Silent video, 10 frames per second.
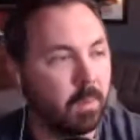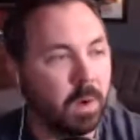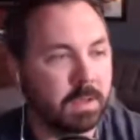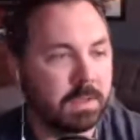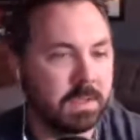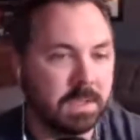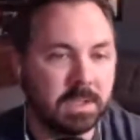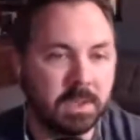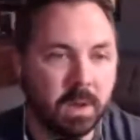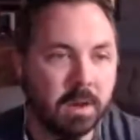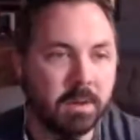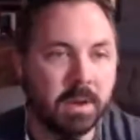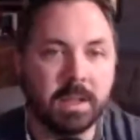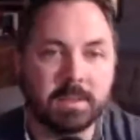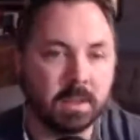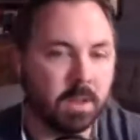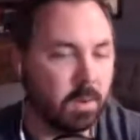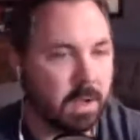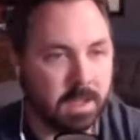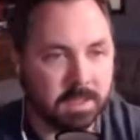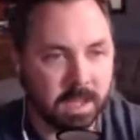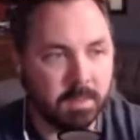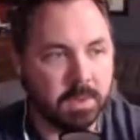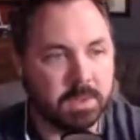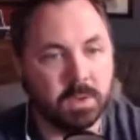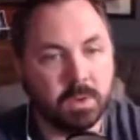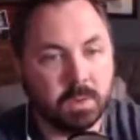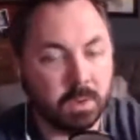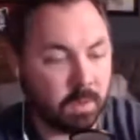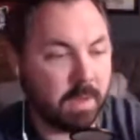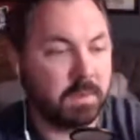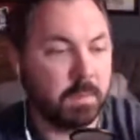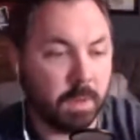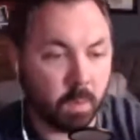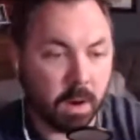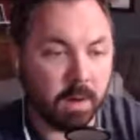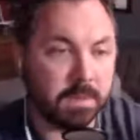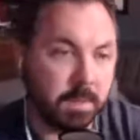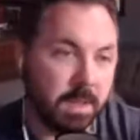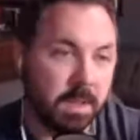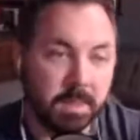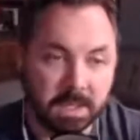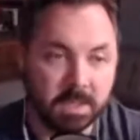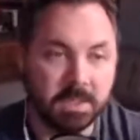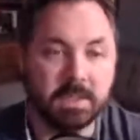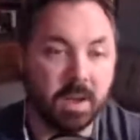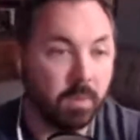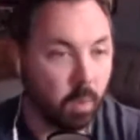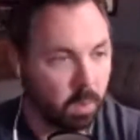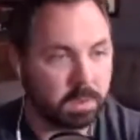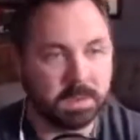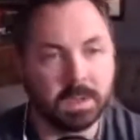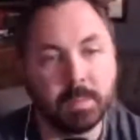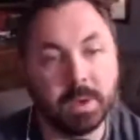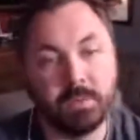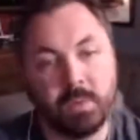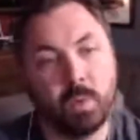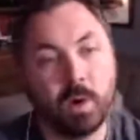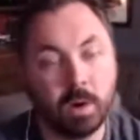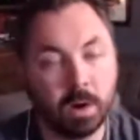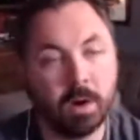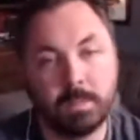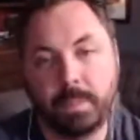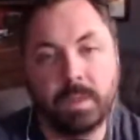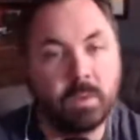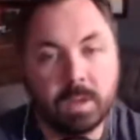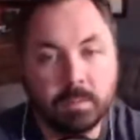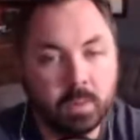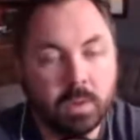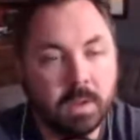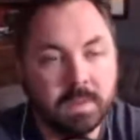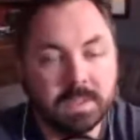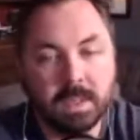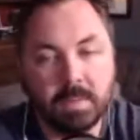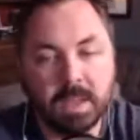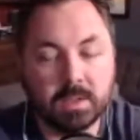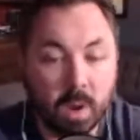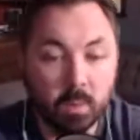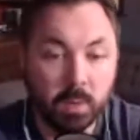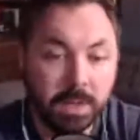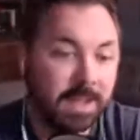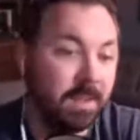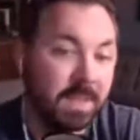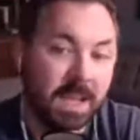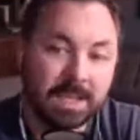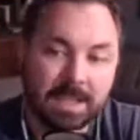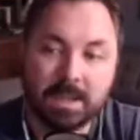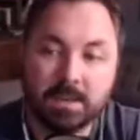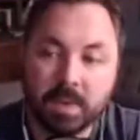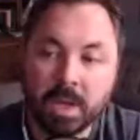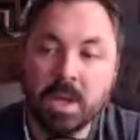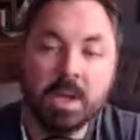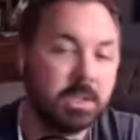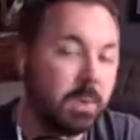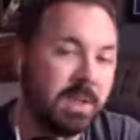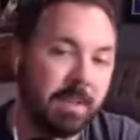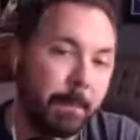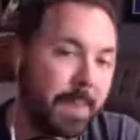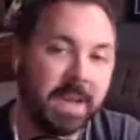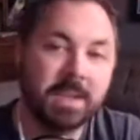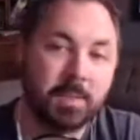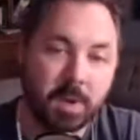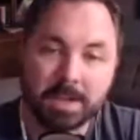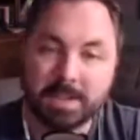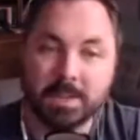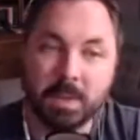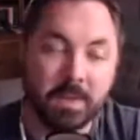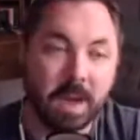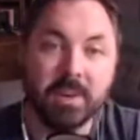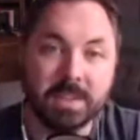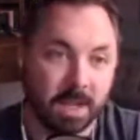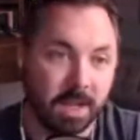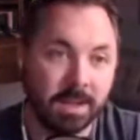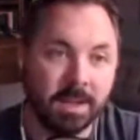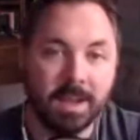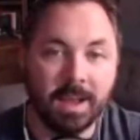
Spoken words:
Whereas the C200, it's a lower cost camera, so you do have to be aware of some of the limitations, of course. But if you are, you can pull off the same thing. So I really love the idea of doing the biggest project we've ever done,